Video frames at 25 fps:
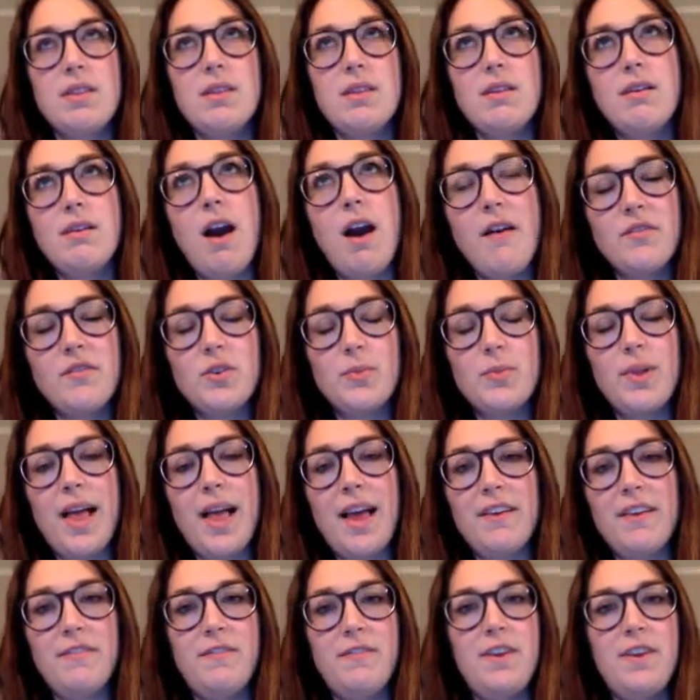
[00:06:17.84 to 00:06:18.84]
comfortable
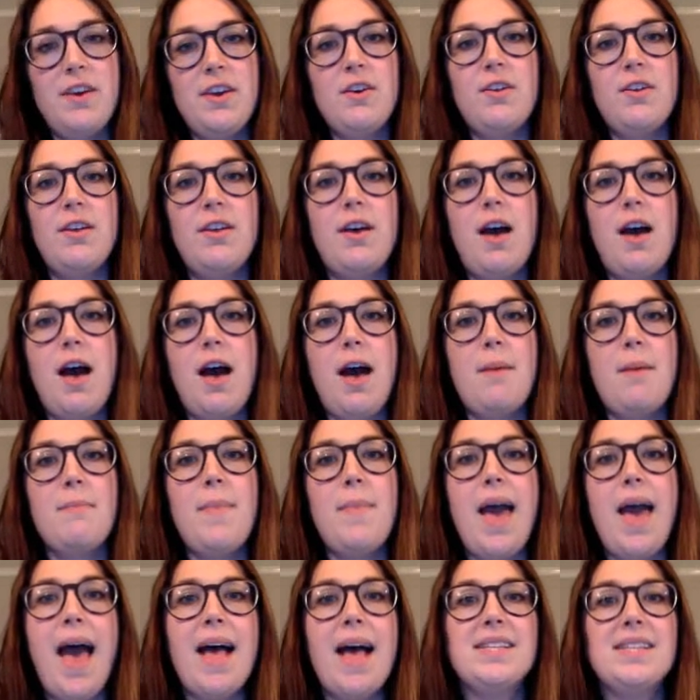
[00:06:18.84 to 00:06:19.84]
I feel
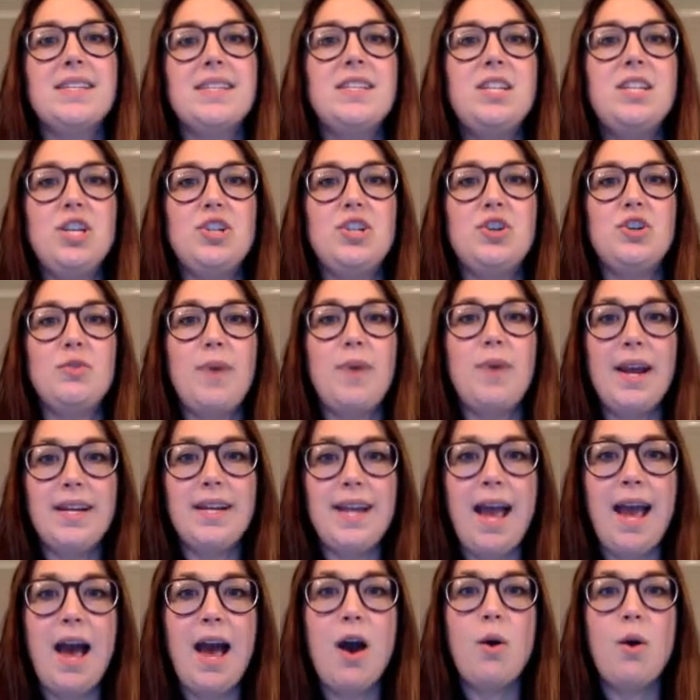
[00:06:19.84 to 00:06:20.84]
as a teacher right
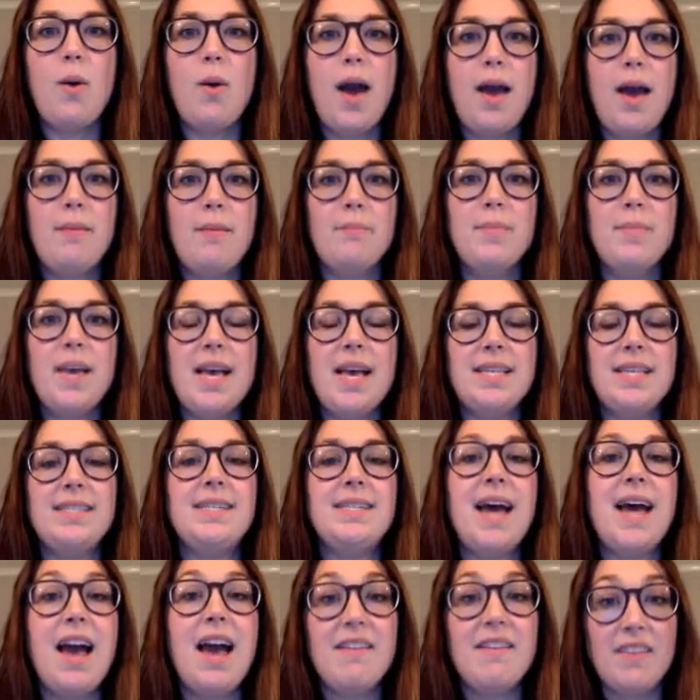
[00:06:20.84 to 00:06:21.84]
now as
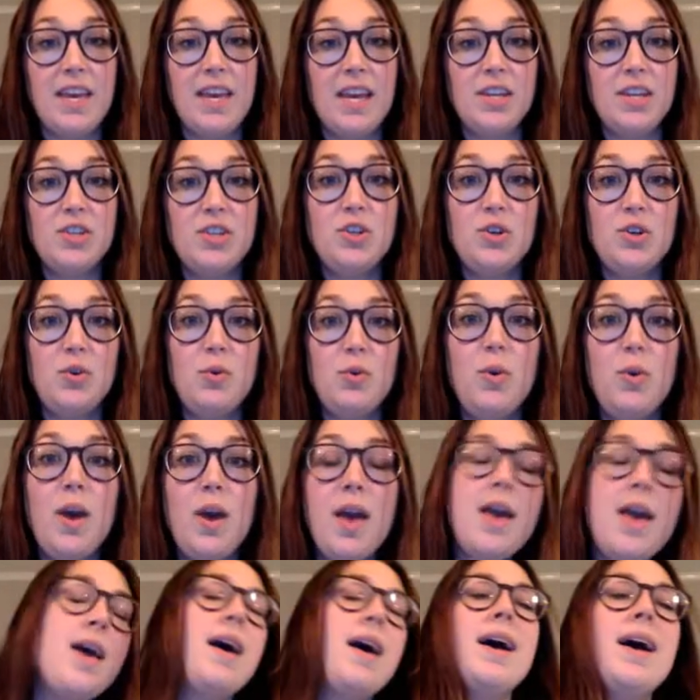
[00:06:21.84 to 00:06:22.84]
diving into
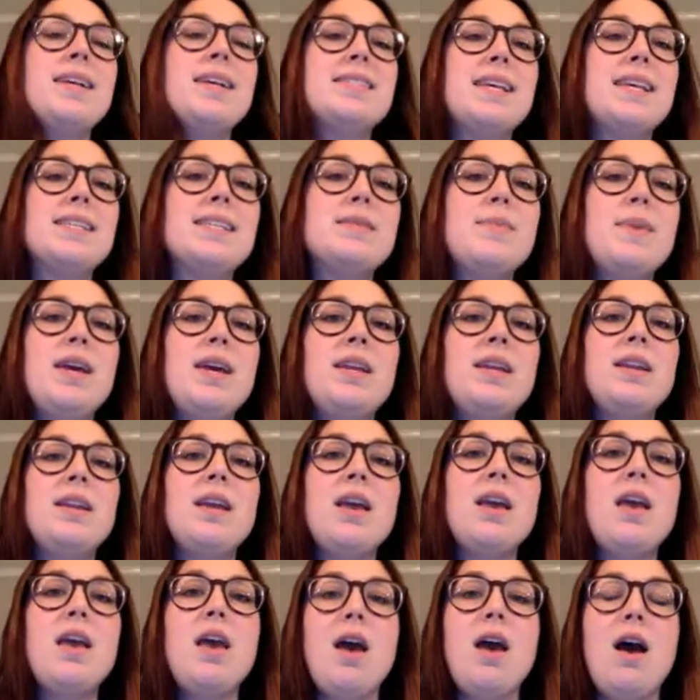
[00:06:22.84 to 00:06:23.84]
assessment.
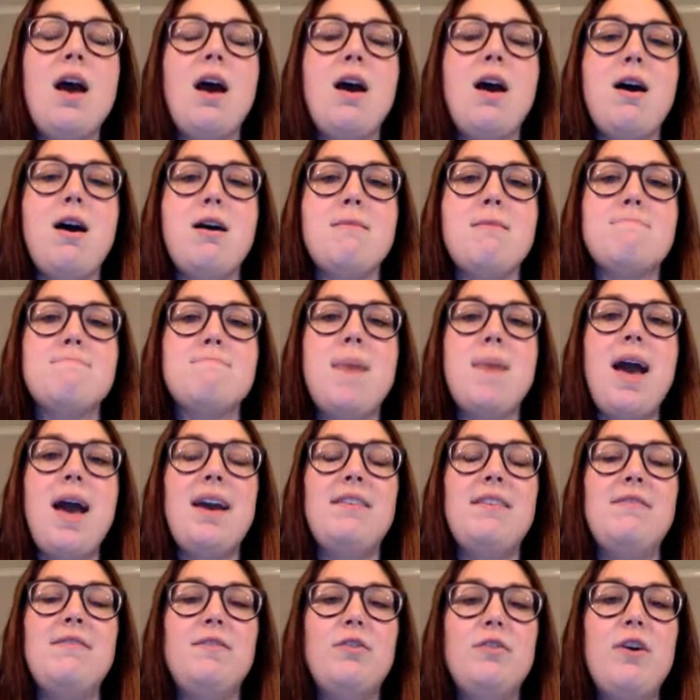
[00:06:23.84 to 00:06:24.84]

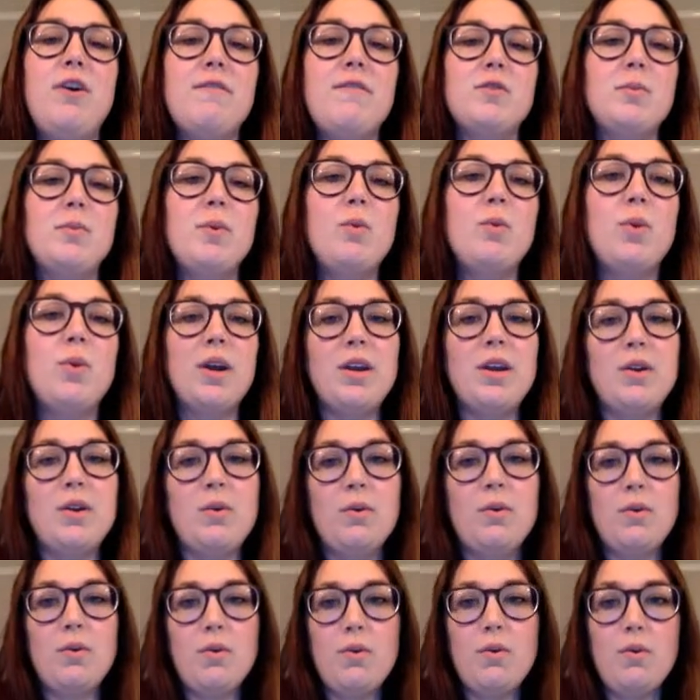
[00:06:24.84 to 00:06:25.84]
I feel comfortable
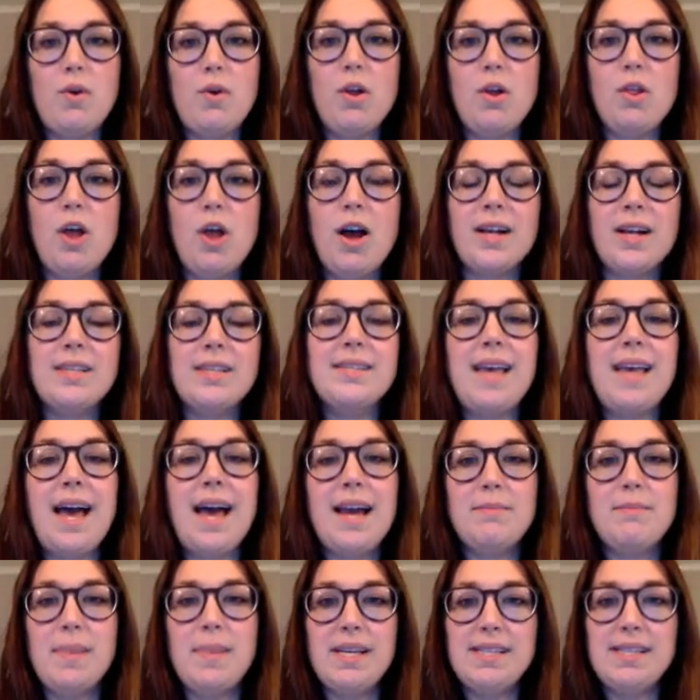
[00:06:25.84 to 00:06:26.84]
working
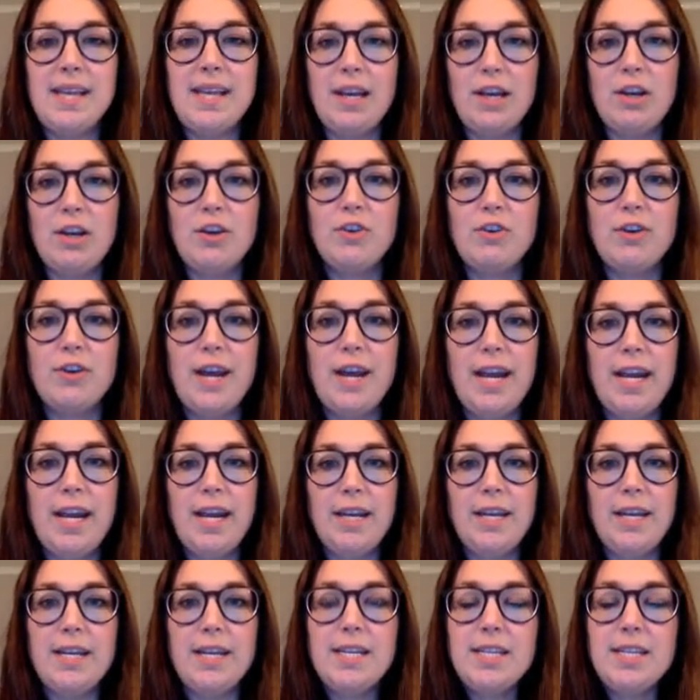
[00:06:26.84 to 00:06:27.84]
alongside my second
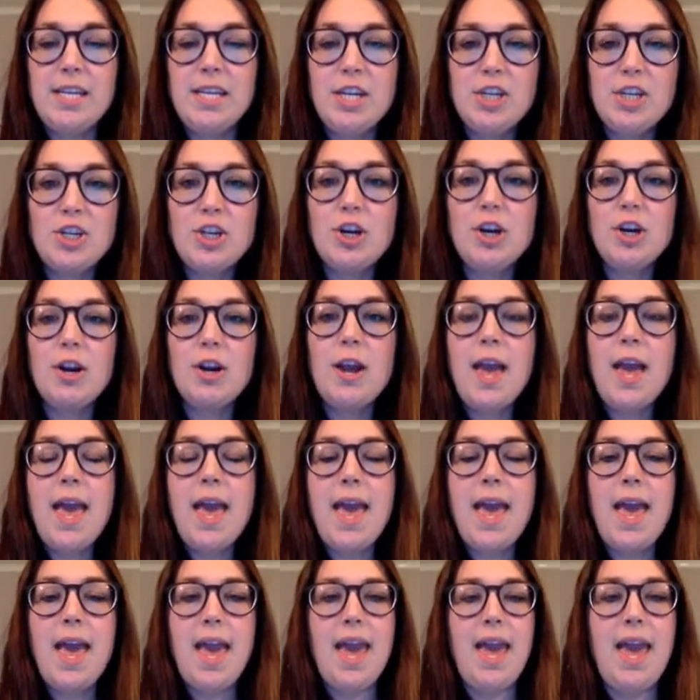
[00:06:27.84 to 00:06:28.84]
grade teacher,
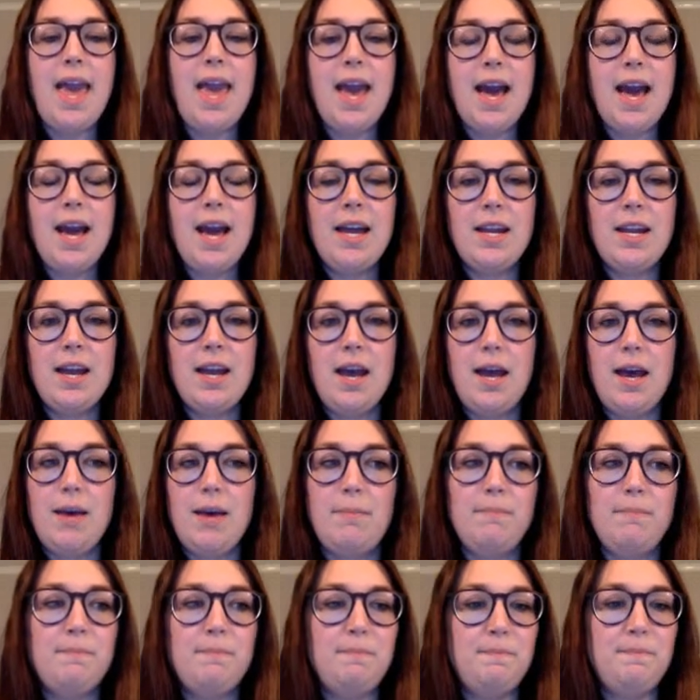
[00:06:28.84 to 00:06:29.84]

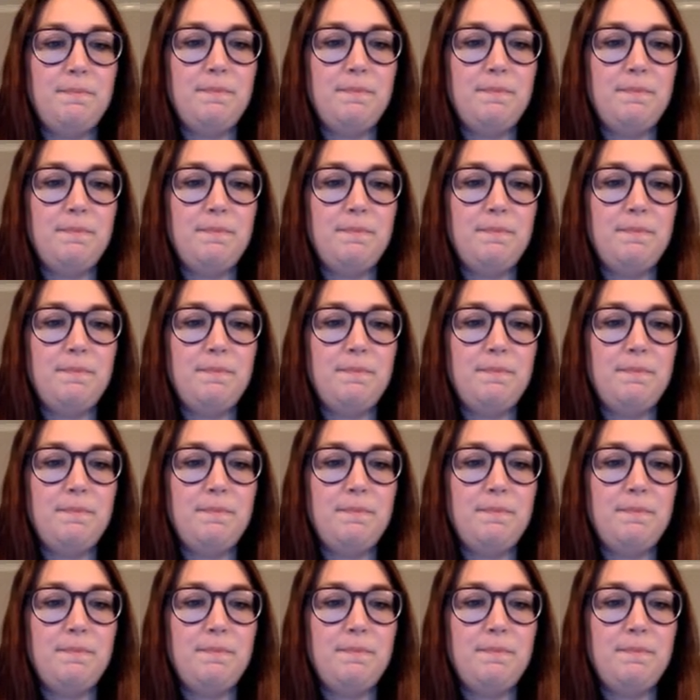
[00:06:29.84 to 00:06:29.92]
and